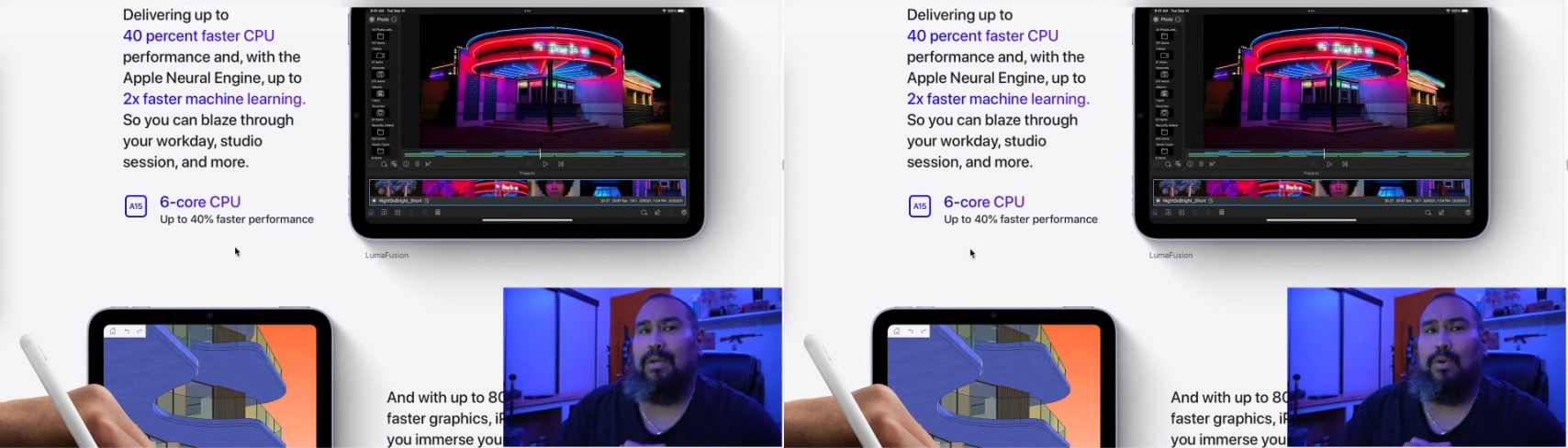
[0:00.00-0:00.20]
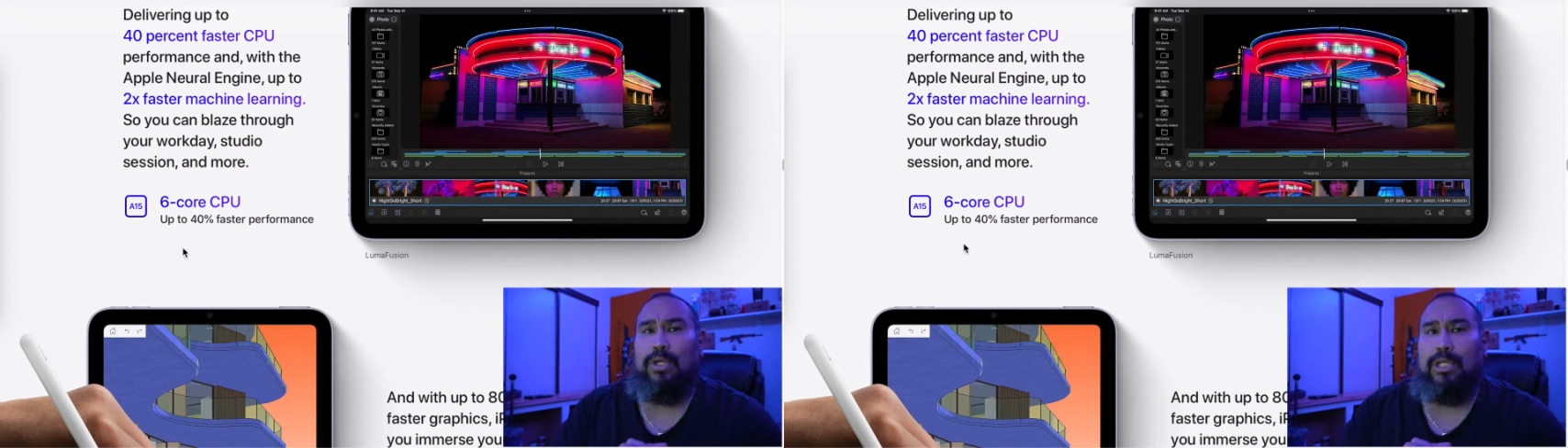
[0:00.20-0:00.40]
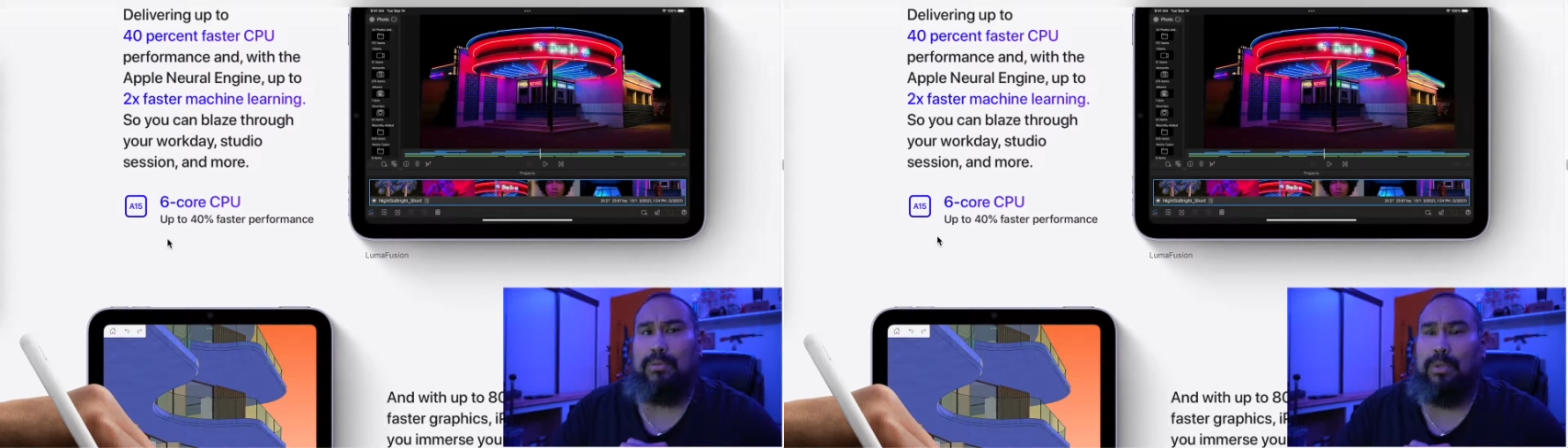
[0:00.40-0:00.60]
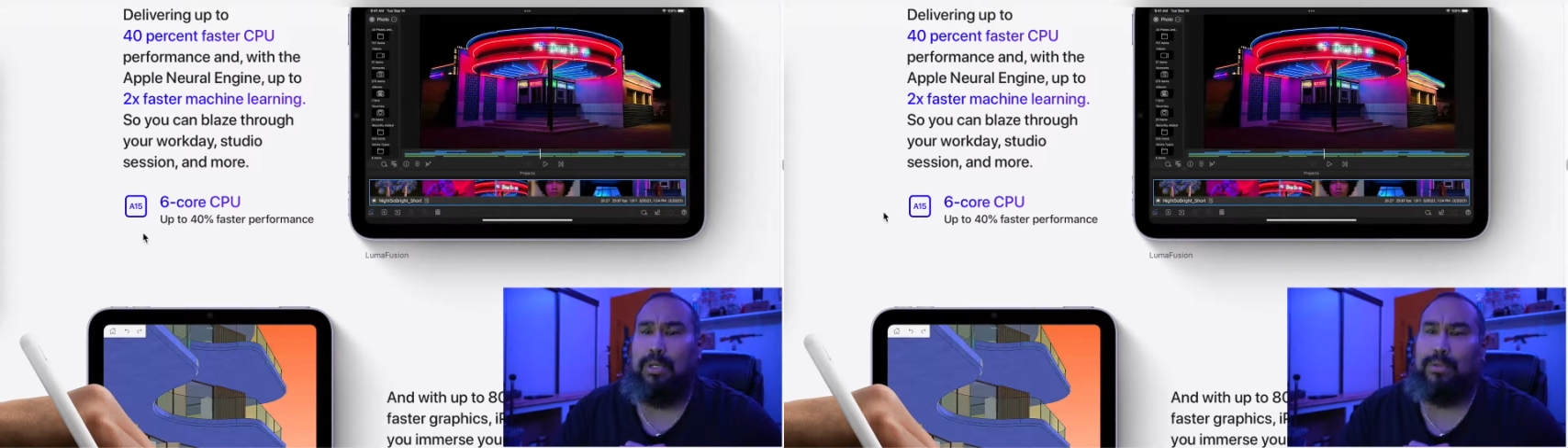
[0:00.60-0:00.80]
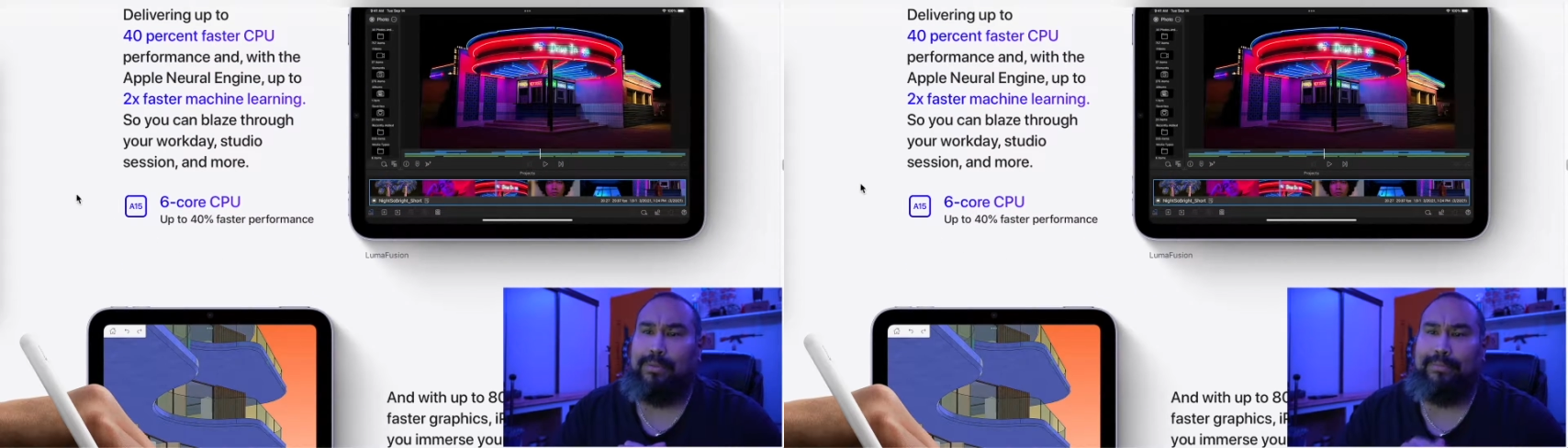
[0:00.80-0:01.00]
which is pretty
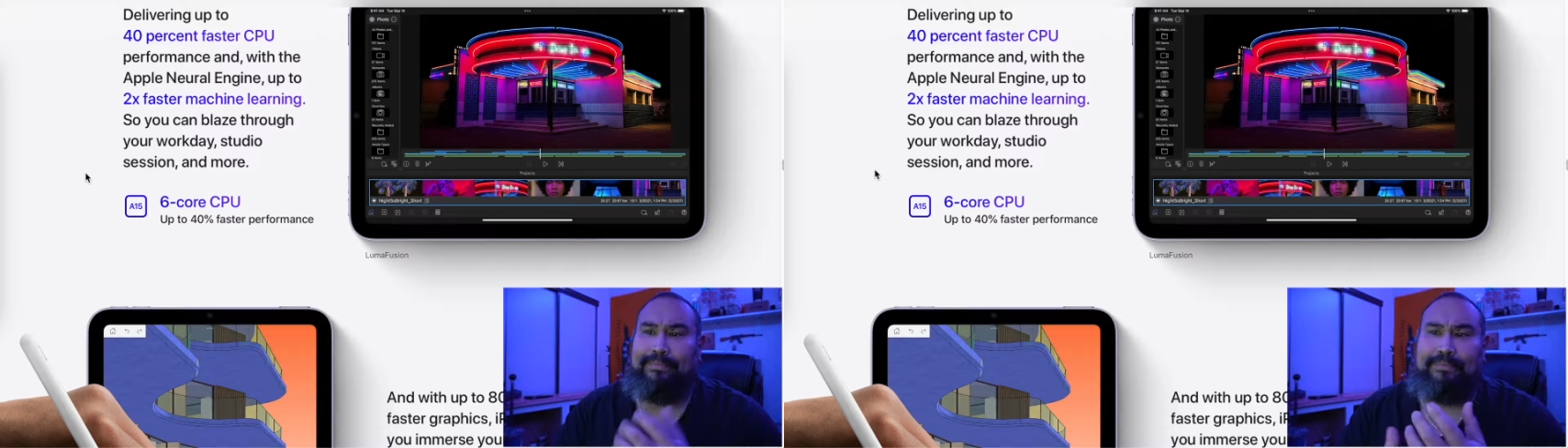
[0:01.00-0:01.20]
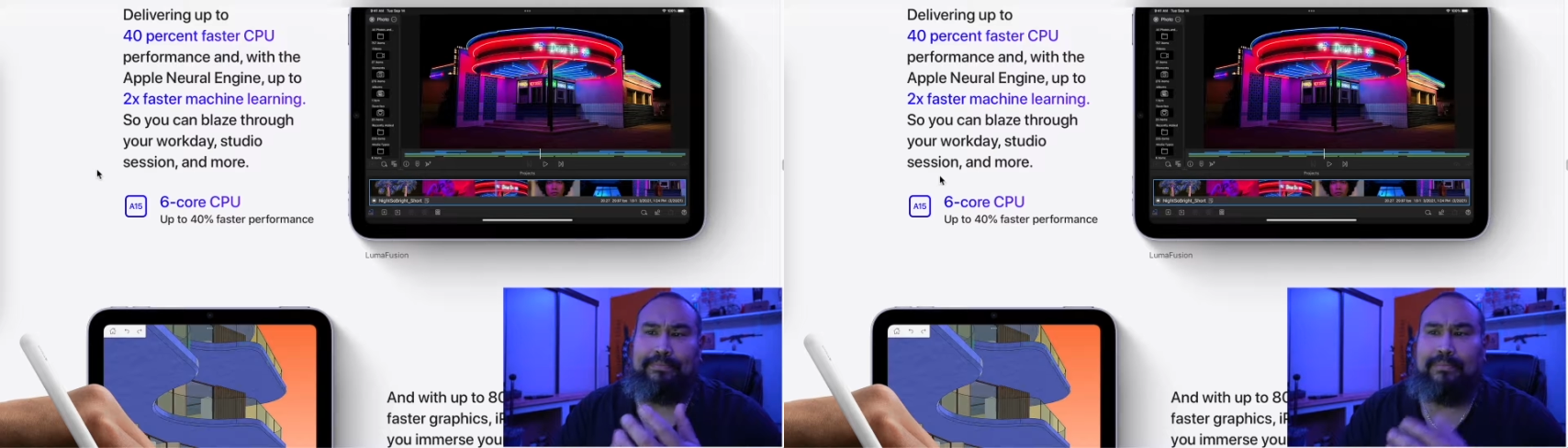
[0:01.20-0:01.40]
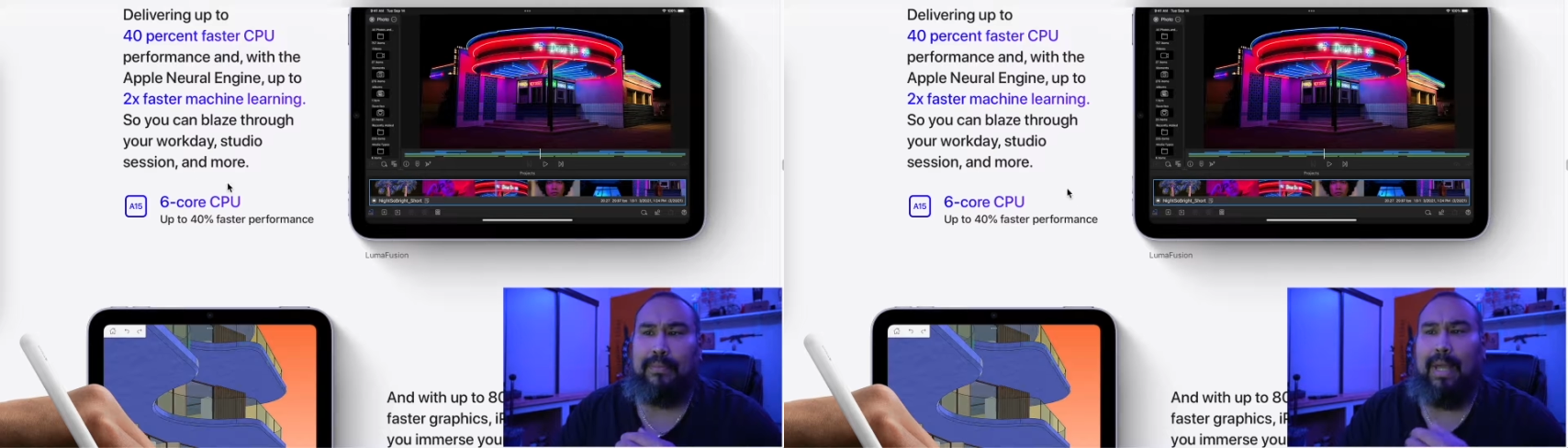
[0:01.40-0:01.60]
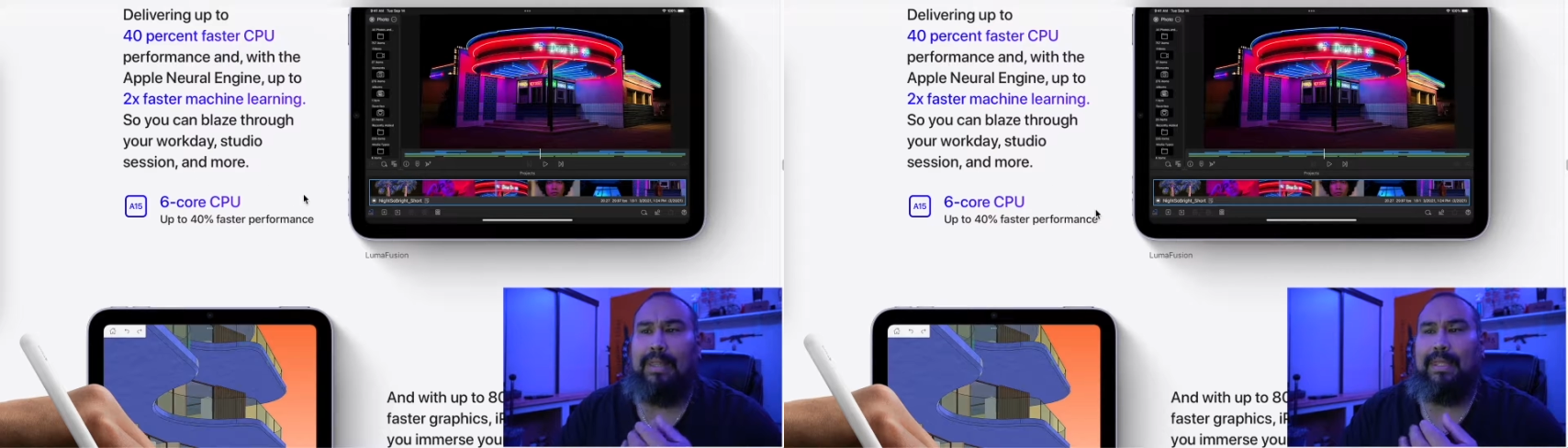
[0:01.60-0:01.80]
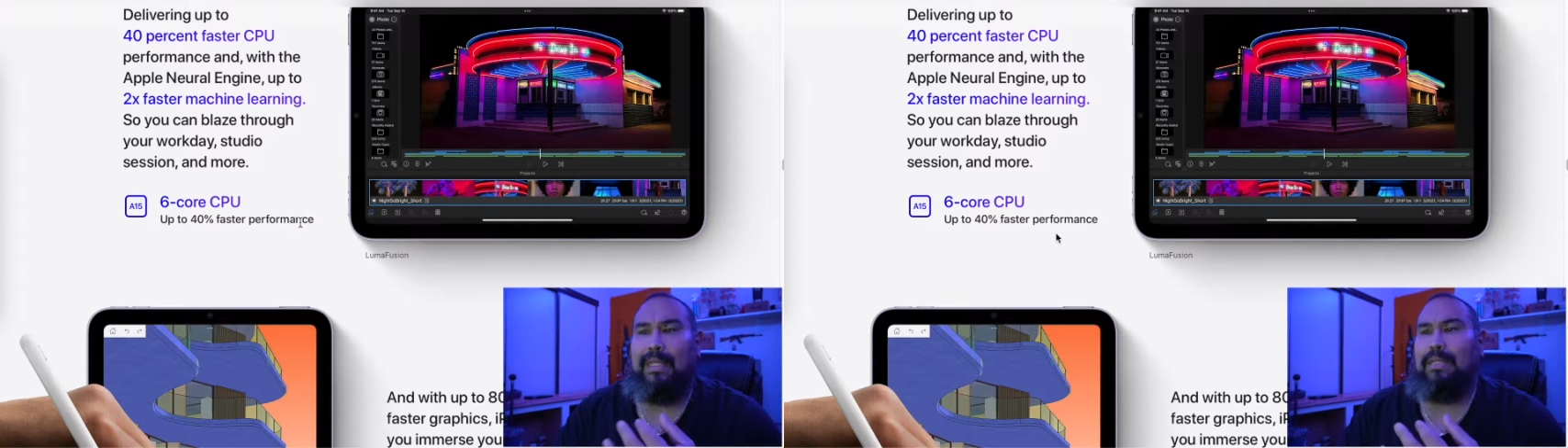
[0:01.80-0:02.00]
cool. I
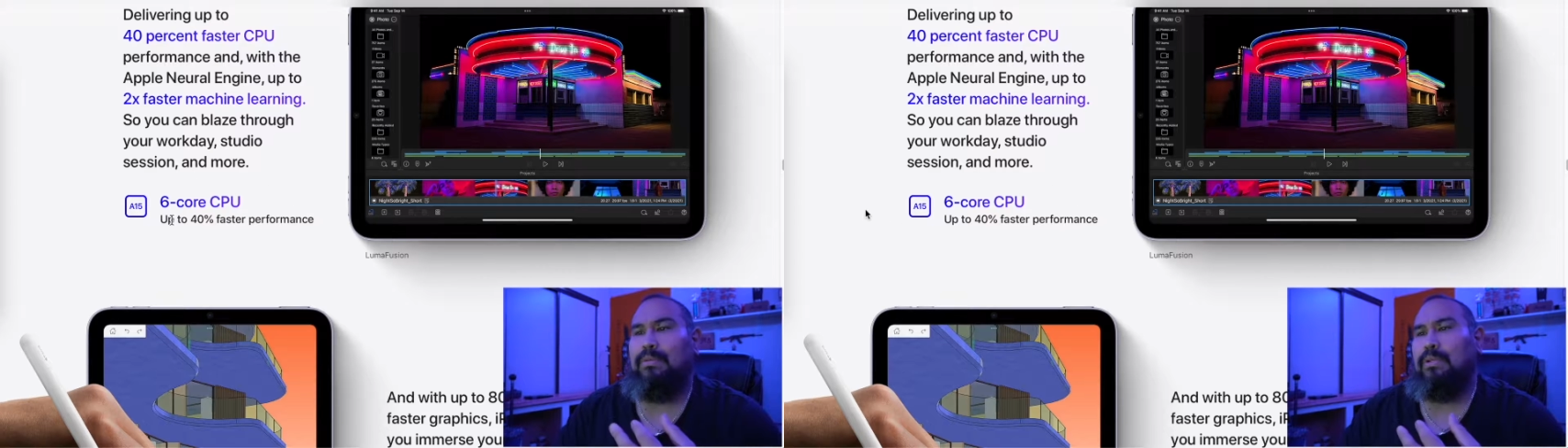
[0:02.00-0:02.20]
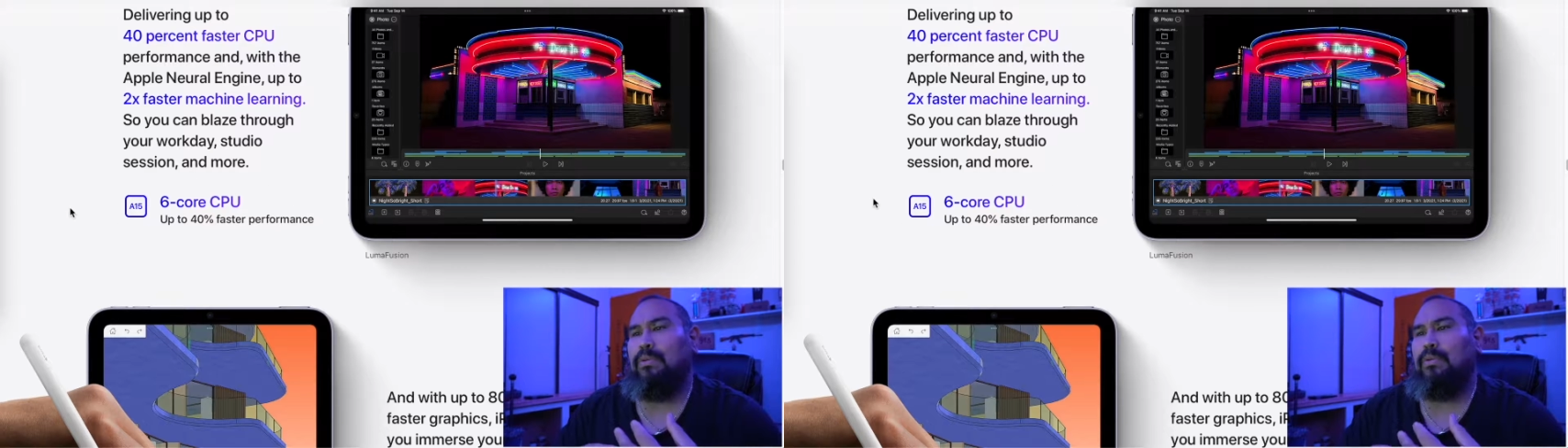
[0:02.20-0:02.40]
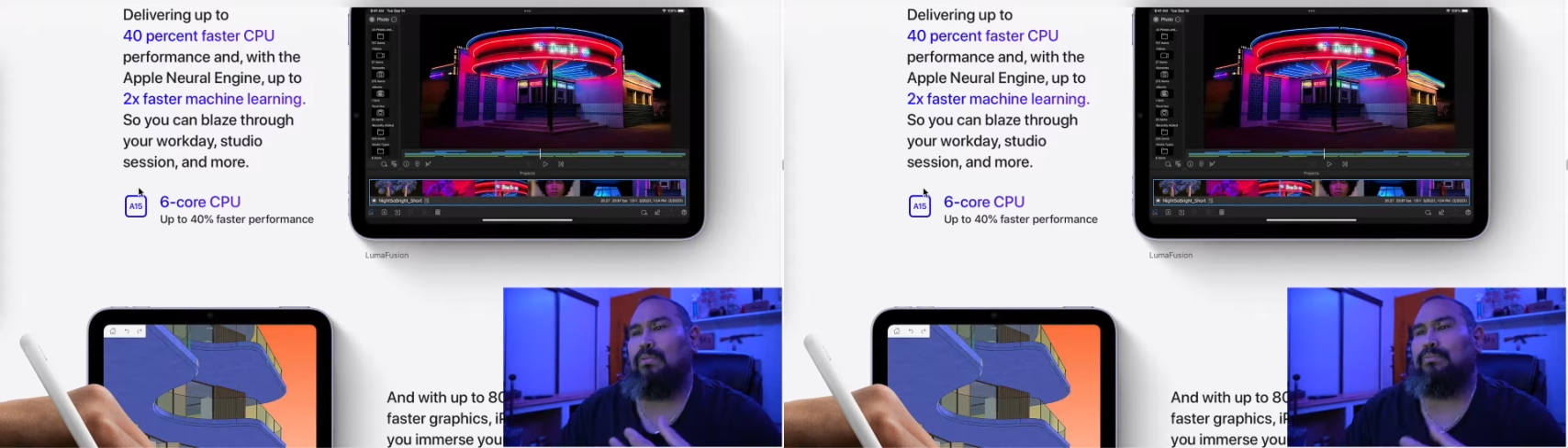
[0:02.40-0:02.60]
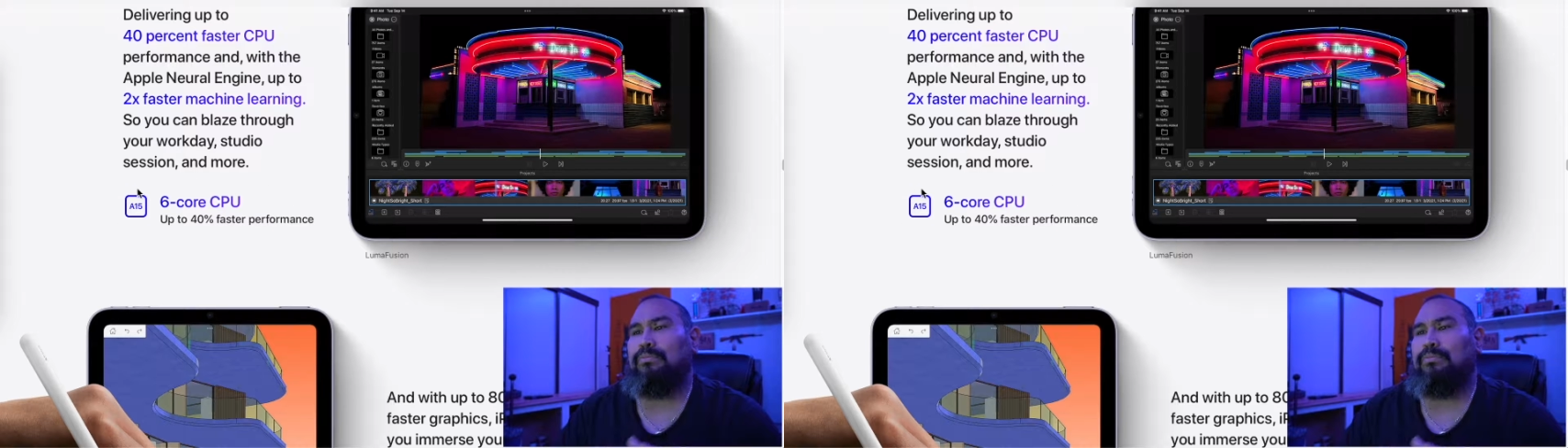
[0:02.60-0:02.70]
think that's pretty cool.